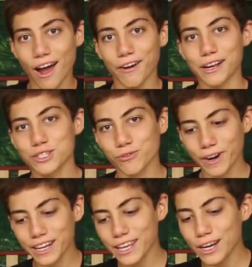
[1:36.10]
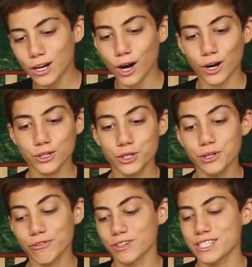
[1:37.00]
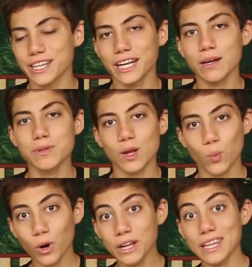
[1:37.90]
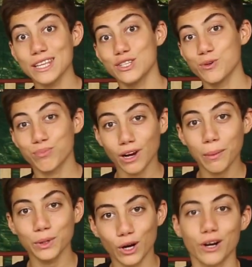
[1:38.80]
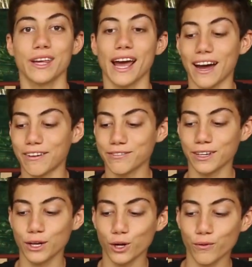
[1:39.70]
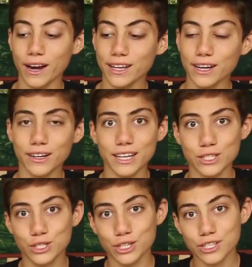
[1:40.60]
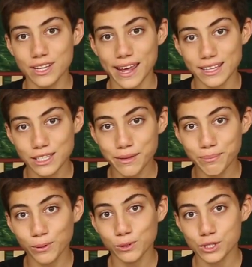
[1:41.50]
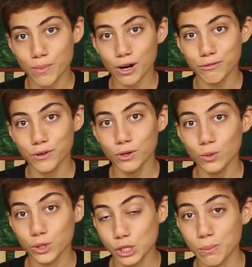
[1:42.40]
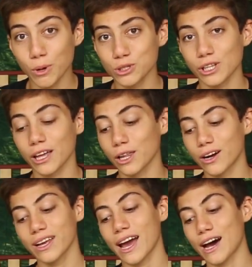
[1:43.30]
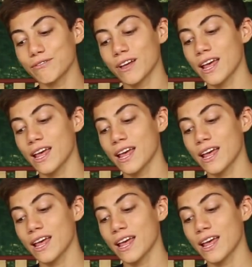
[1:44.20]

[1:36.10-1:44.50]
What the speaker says: Alright, so right here are 2 different setups, and one of these you probably already have. Right here is just a simple smartphone, which you most likely already have.